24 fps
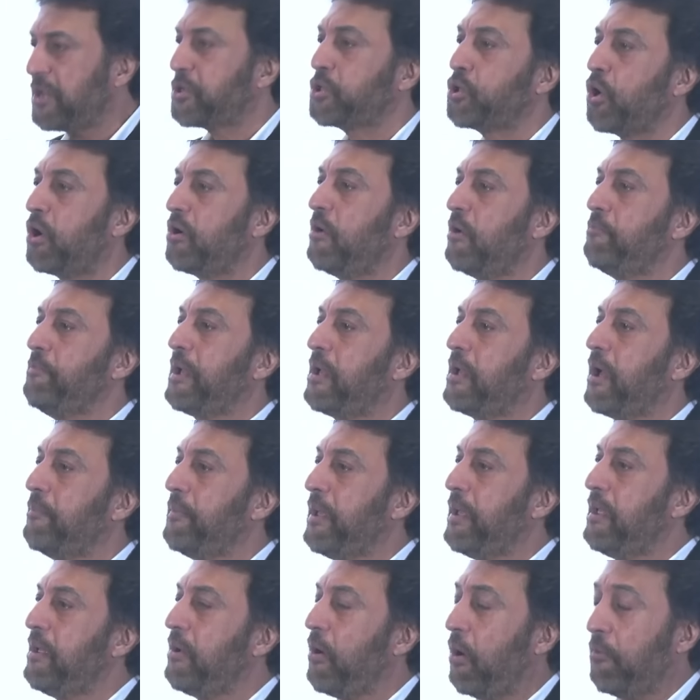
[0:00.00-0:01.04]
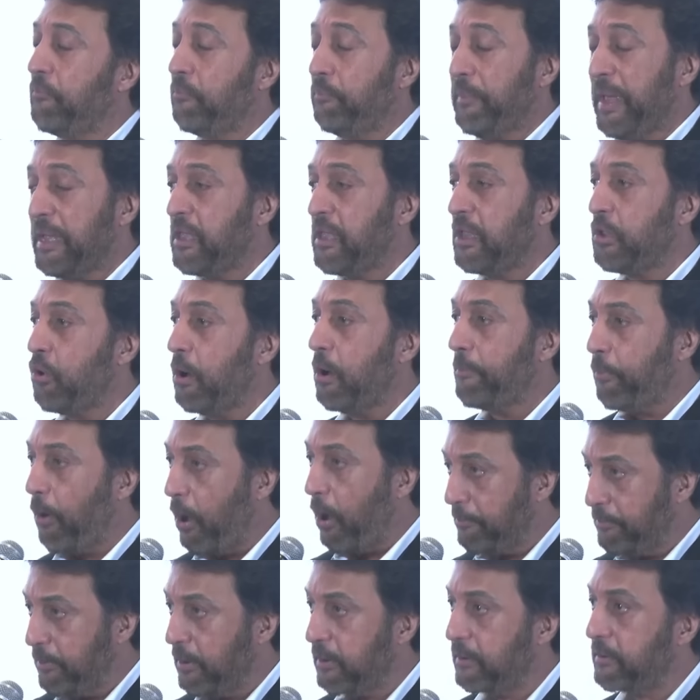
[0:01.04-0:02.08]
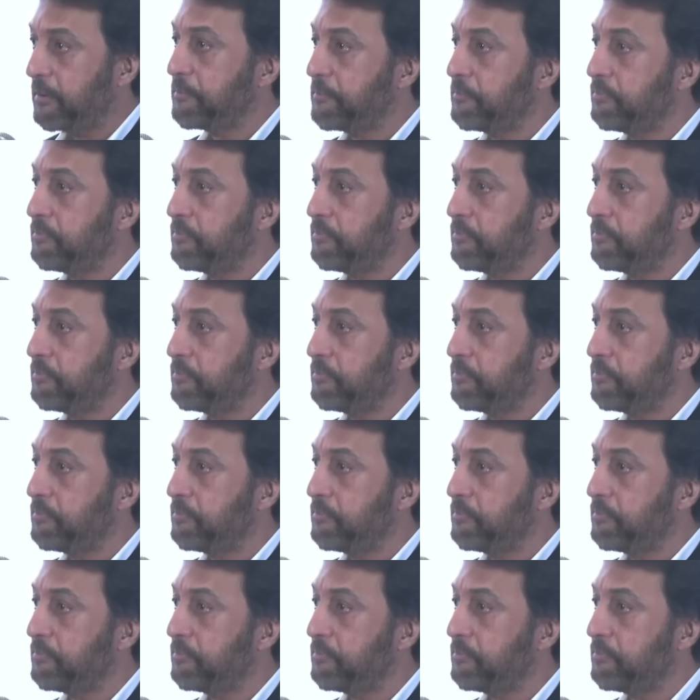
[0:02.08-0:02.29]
short of becoming, of making you a pauper,